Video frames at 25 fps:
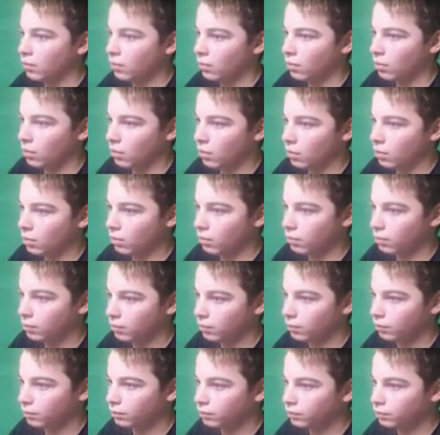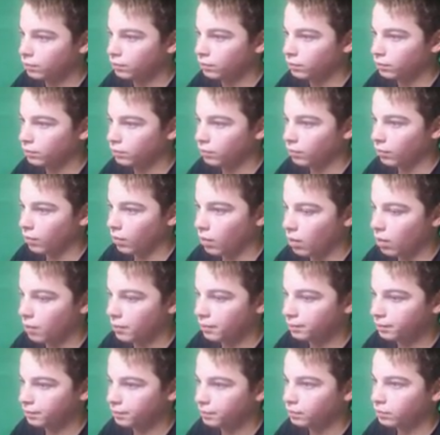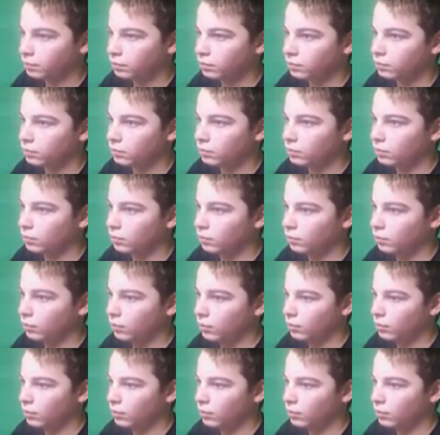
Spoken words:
Nobody speaks.